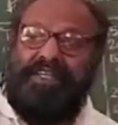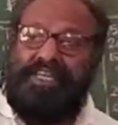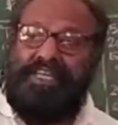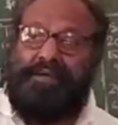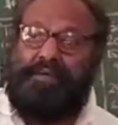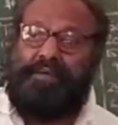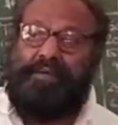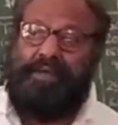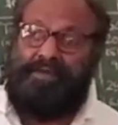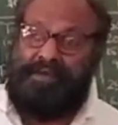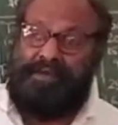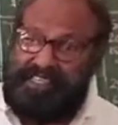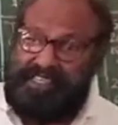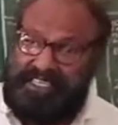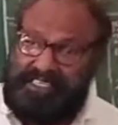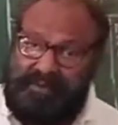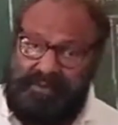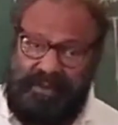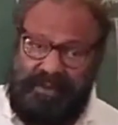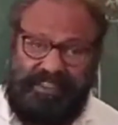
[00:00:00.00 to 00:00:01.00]
it may be
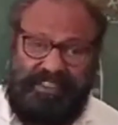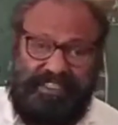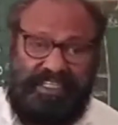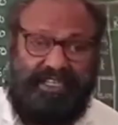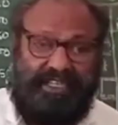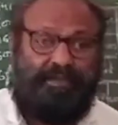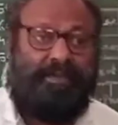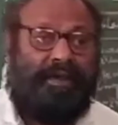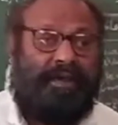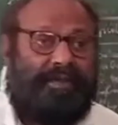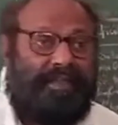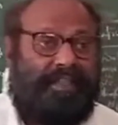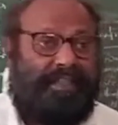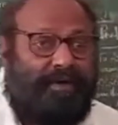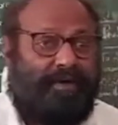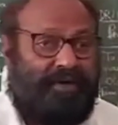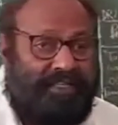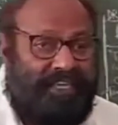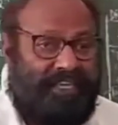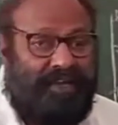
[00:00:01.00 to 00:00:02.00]
6 months, it may be
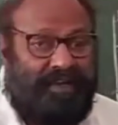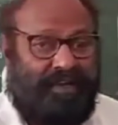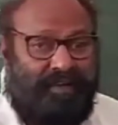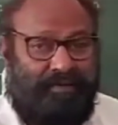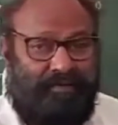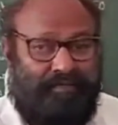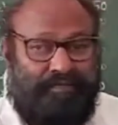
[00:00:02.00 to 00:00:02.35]
the year.